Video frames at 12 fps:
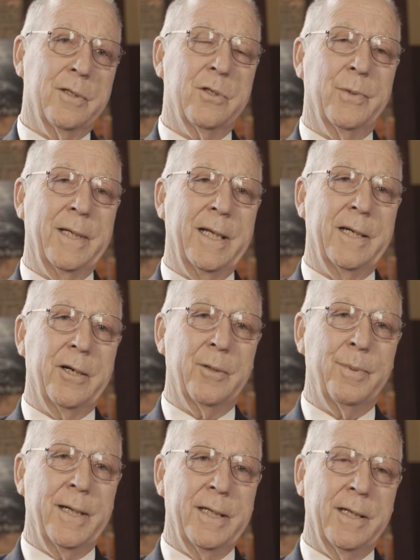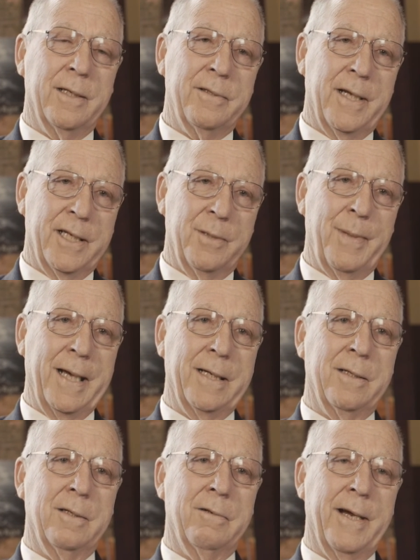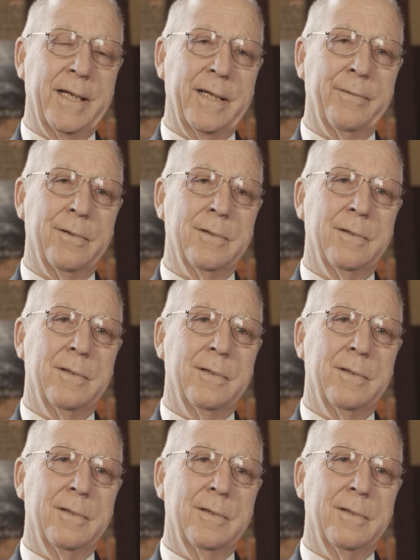till we can get an aeroplane to take you back at ground level.